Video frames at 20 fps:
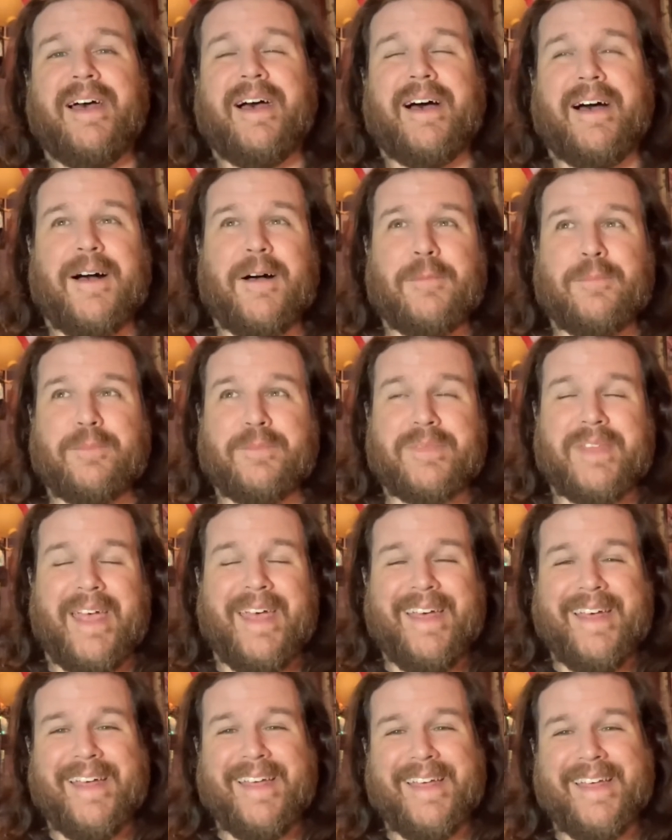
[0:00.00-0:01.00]

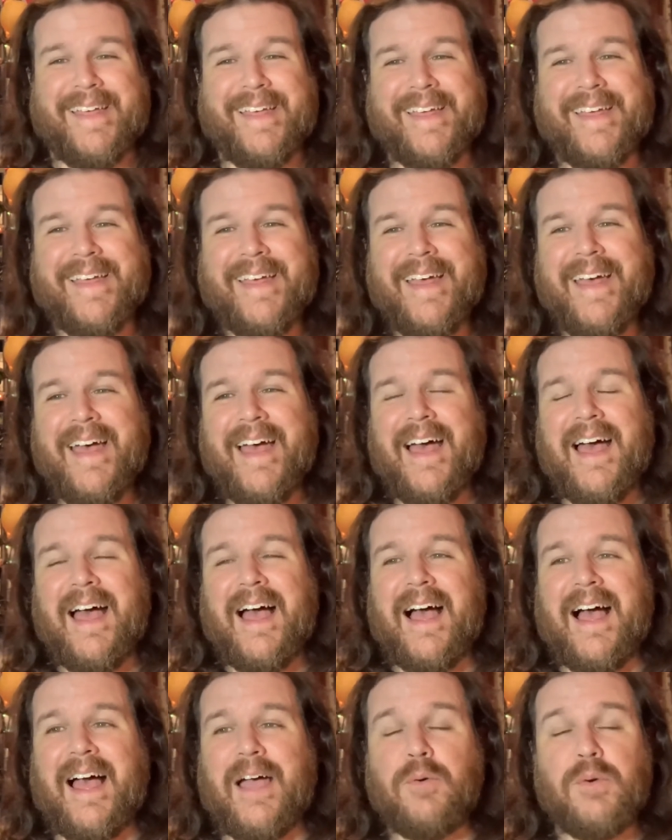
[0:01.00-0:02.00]

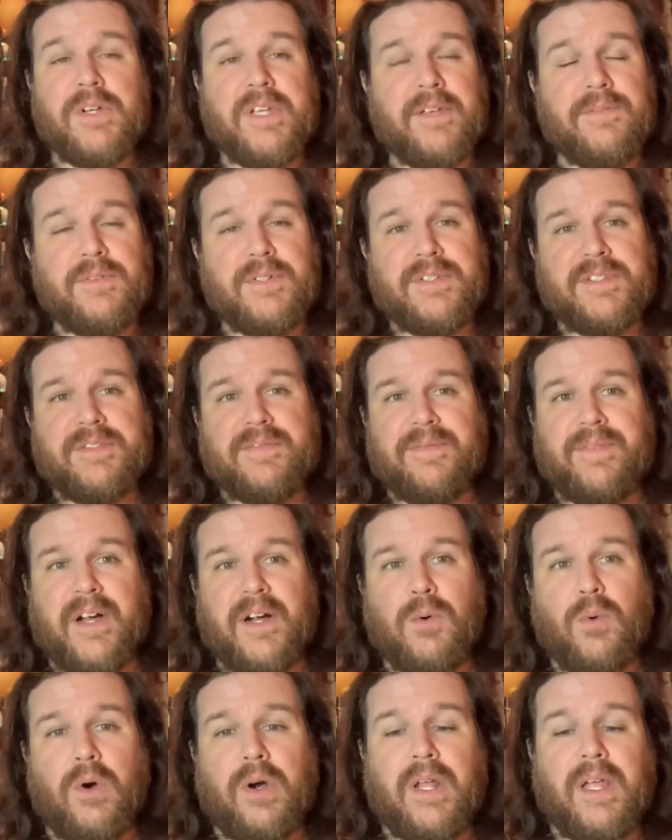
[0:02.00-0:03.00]
I will give you
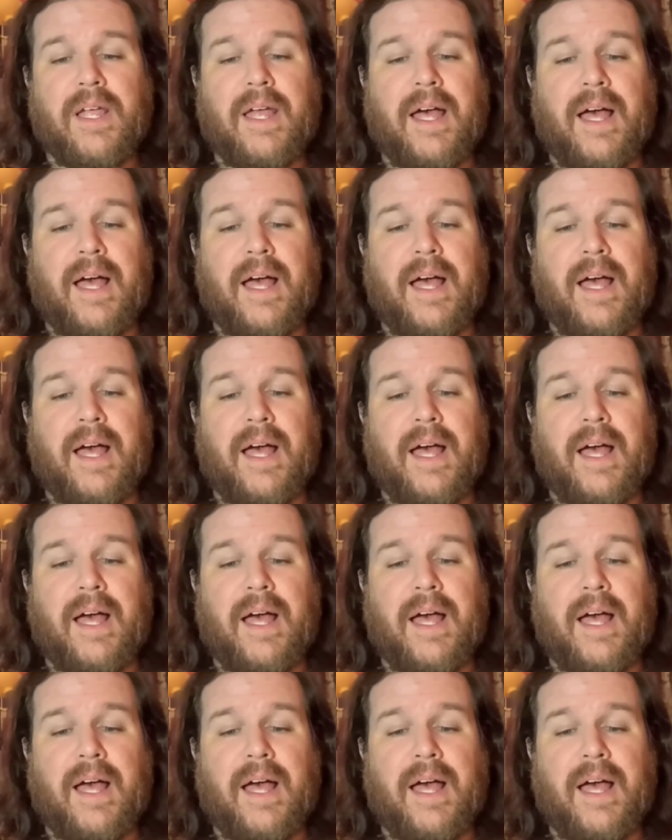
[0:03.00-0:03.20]
fair warning.